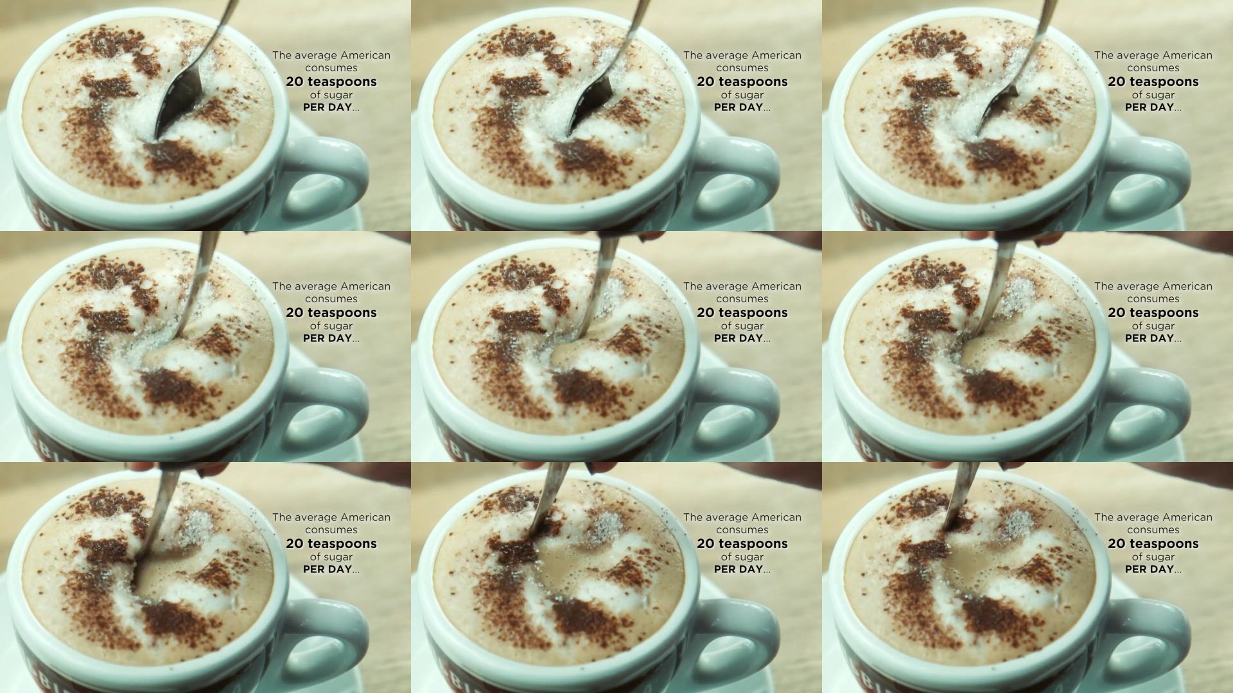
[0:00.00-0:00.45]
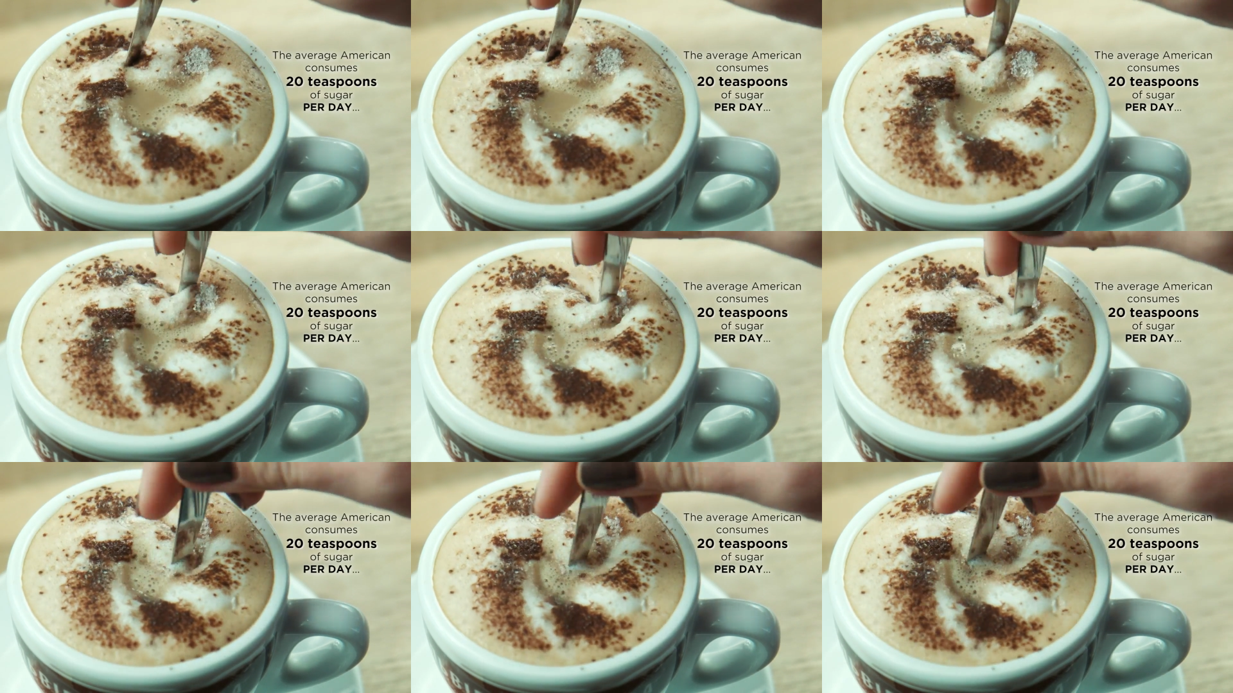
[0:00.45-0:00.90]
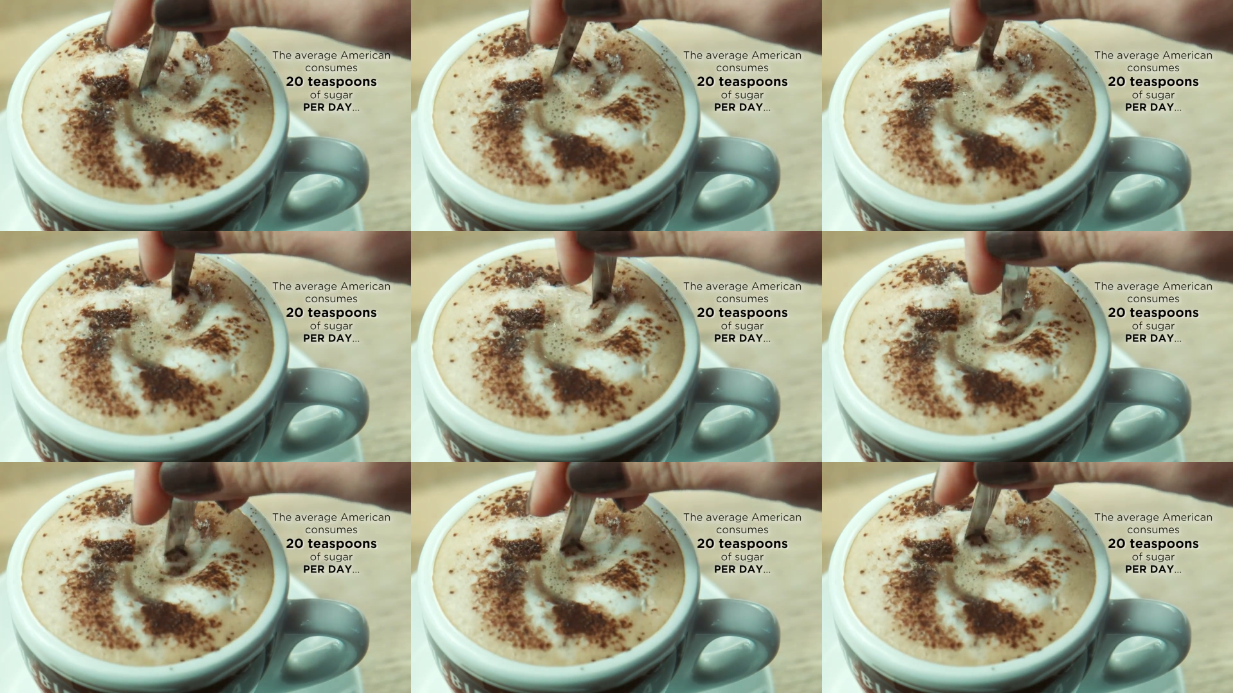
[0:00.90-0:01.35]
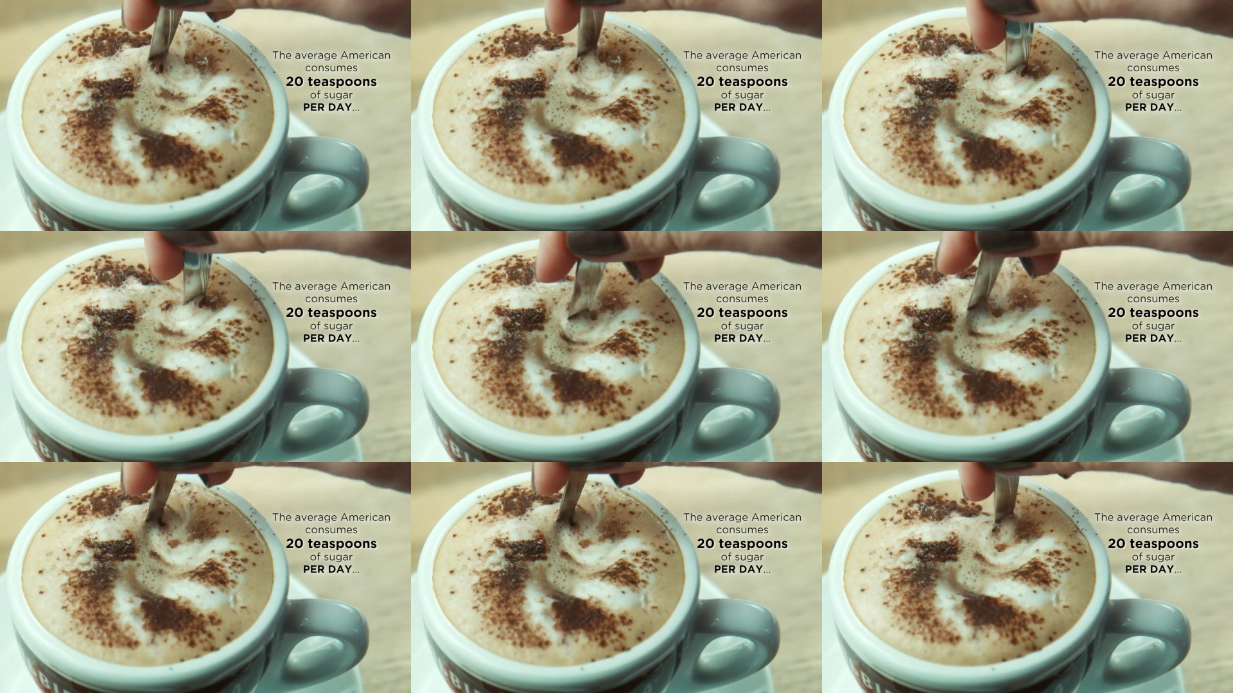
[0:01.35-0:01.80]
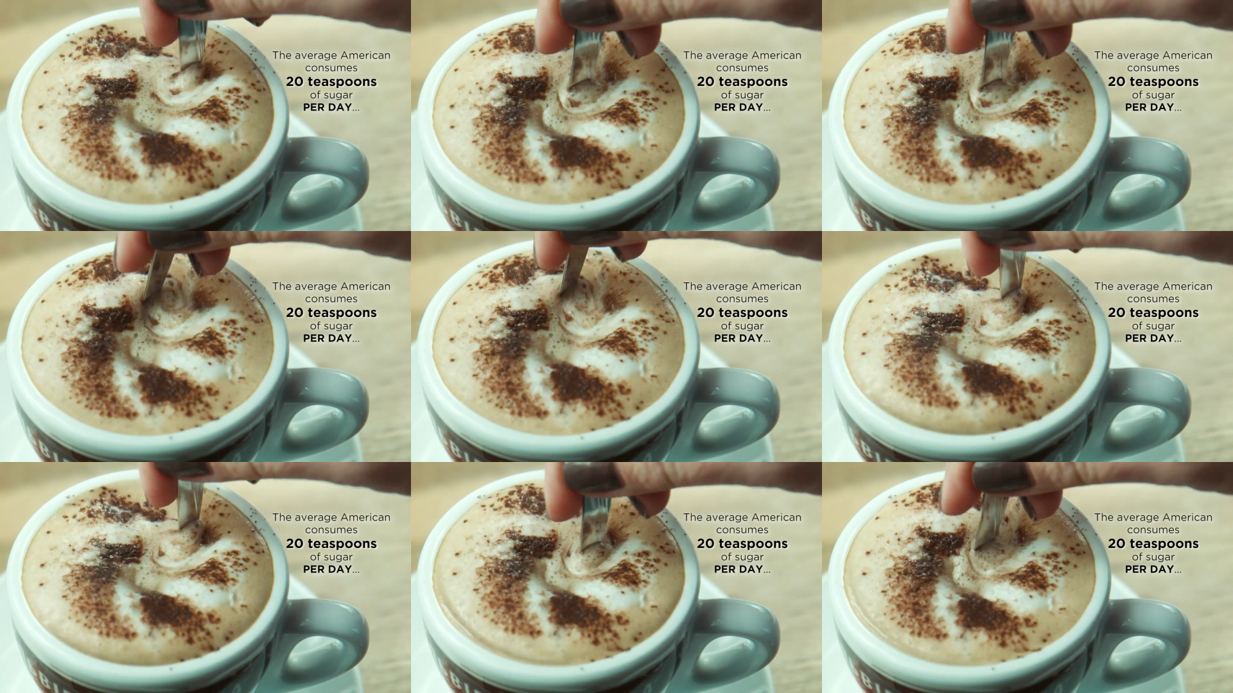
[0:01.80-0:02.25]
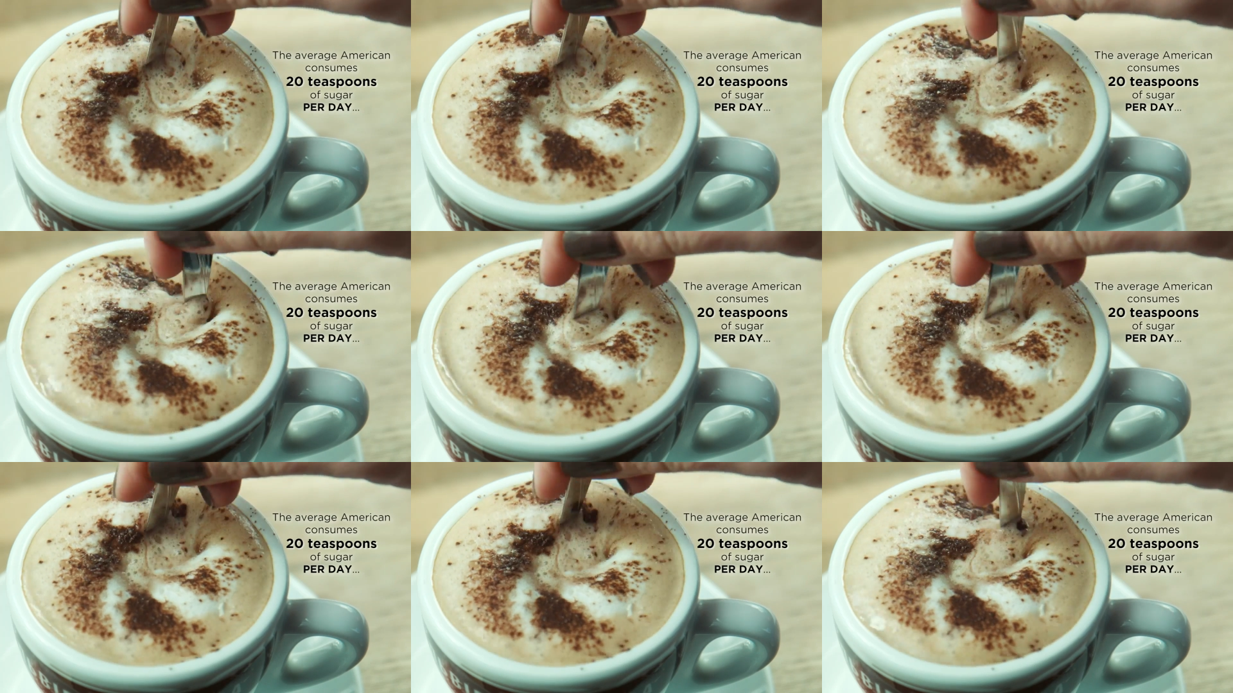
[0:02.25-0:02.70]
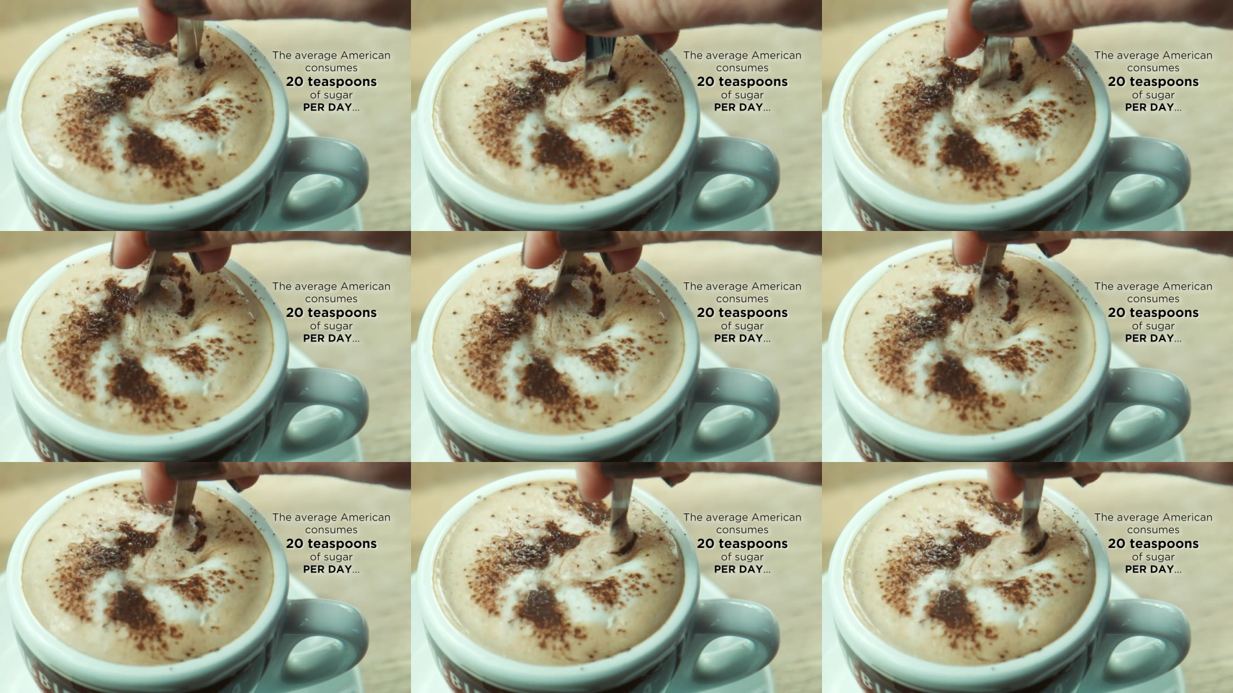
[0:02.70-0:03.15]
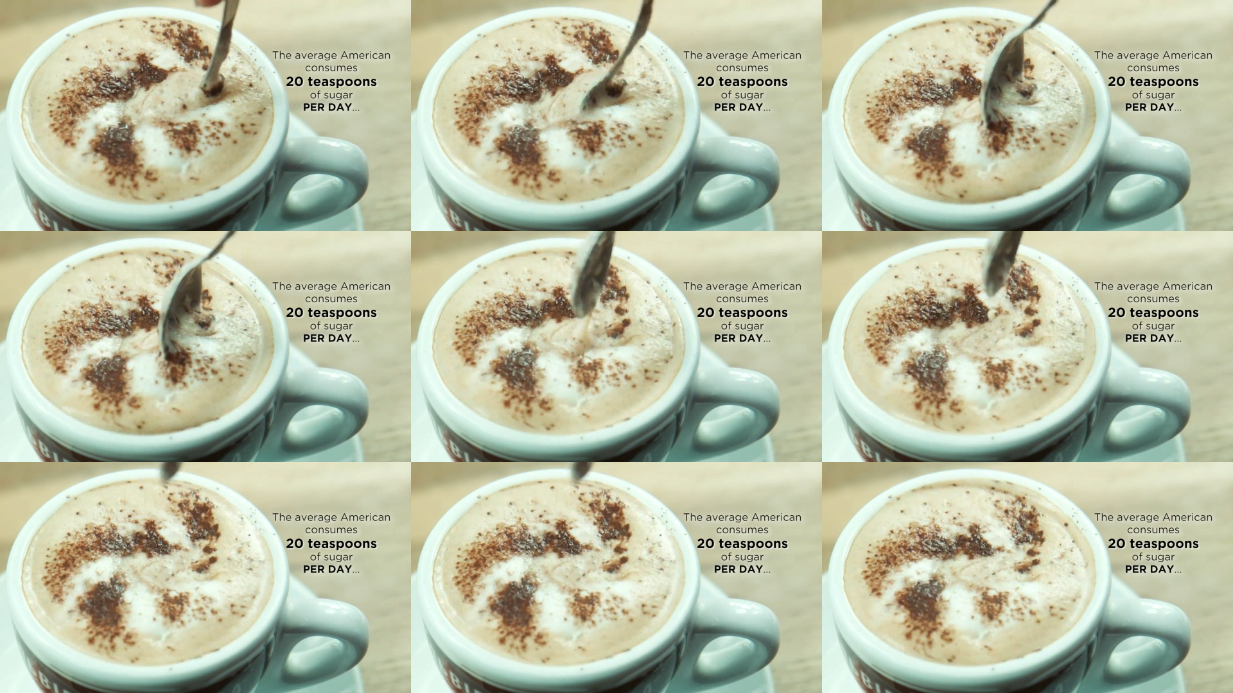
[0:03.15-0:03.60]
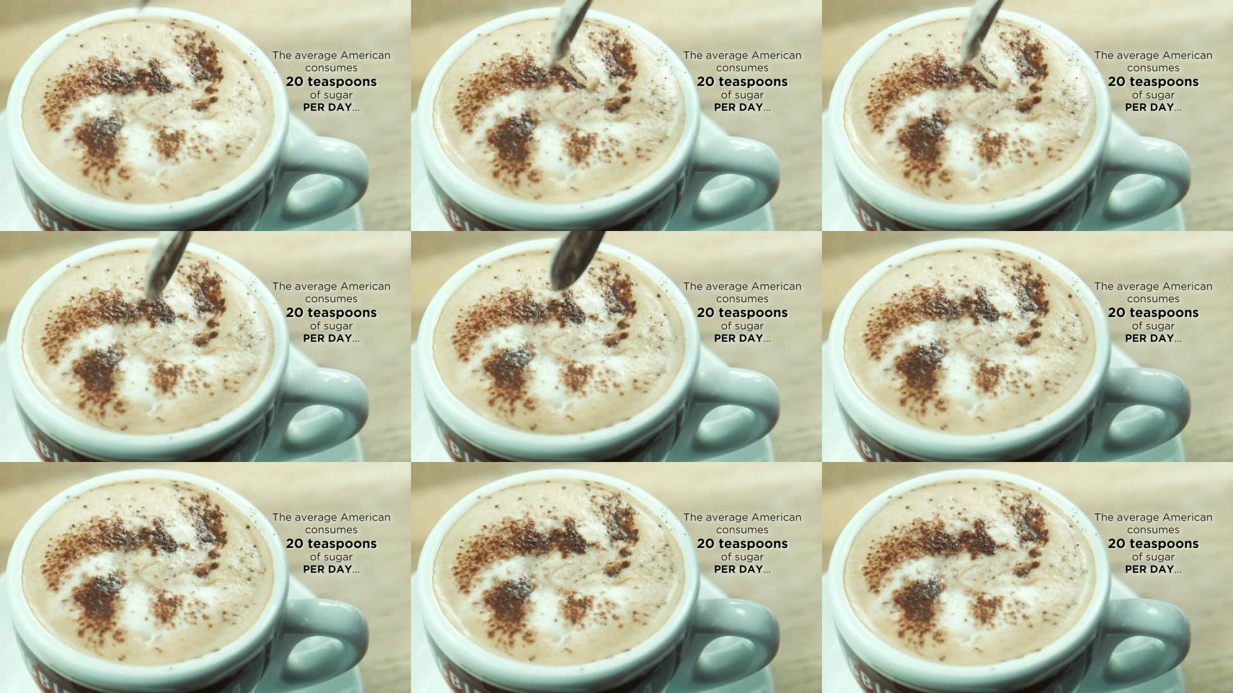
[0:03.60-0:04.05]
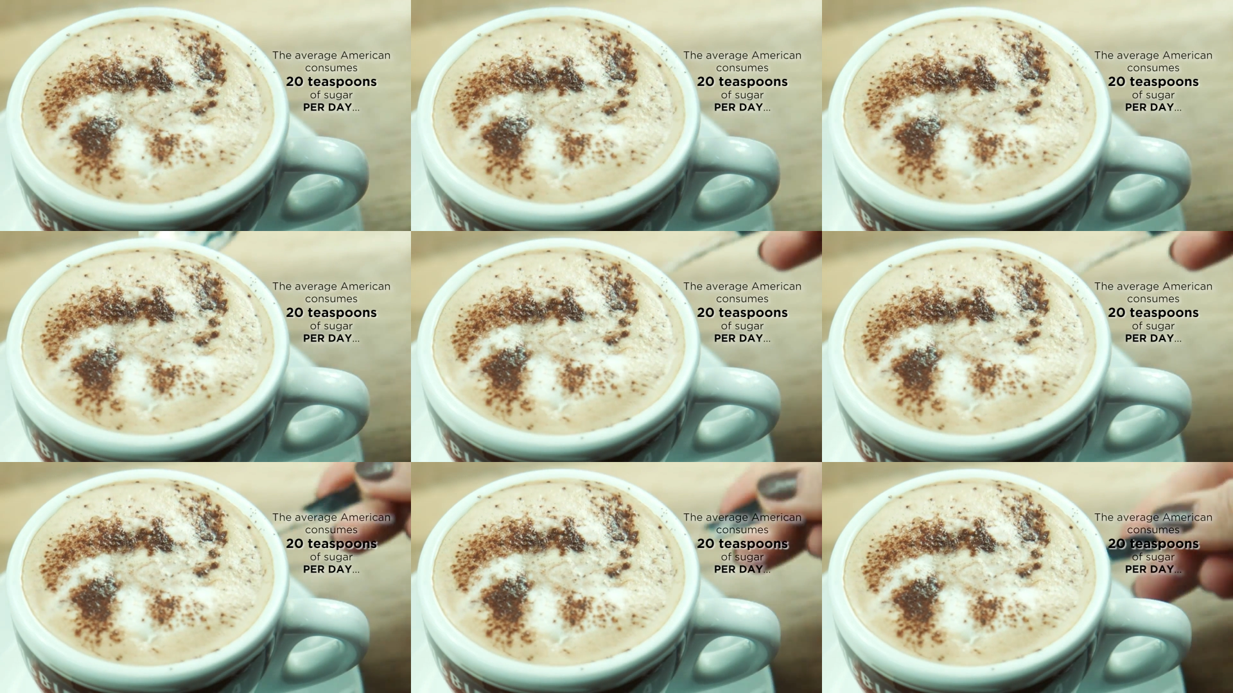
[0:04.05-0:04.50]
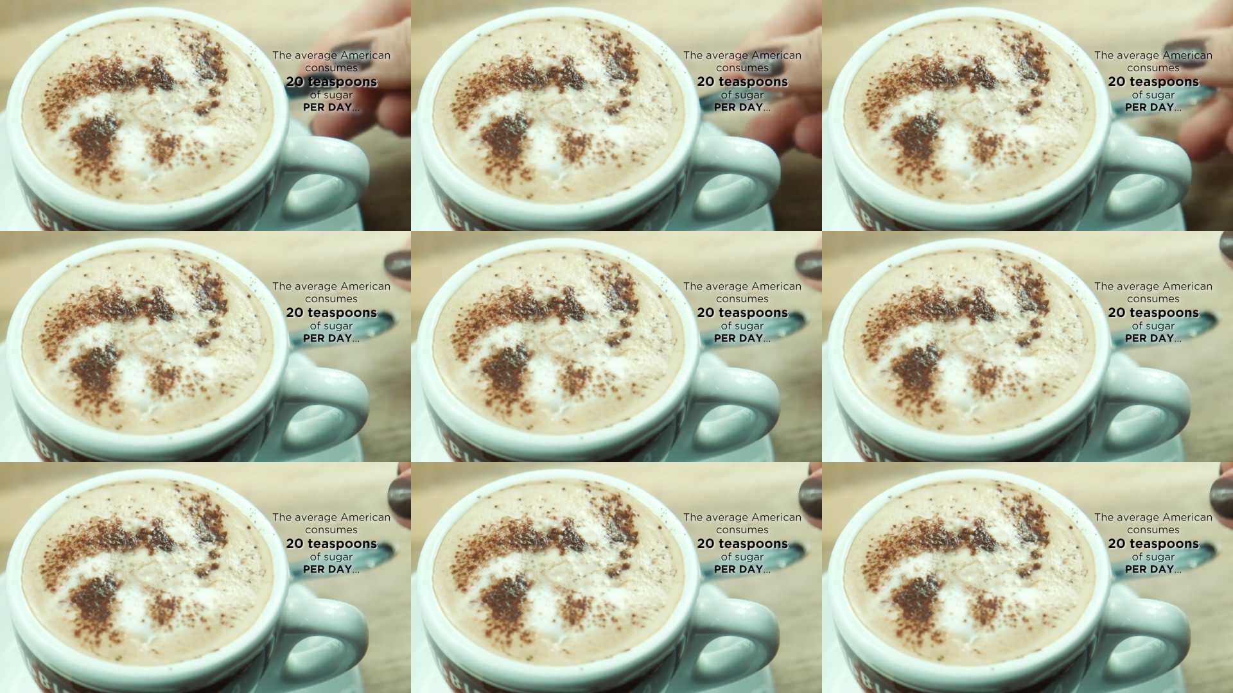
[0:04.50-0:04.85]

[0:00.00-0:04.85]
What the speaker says: Nobody's mouth can be seen.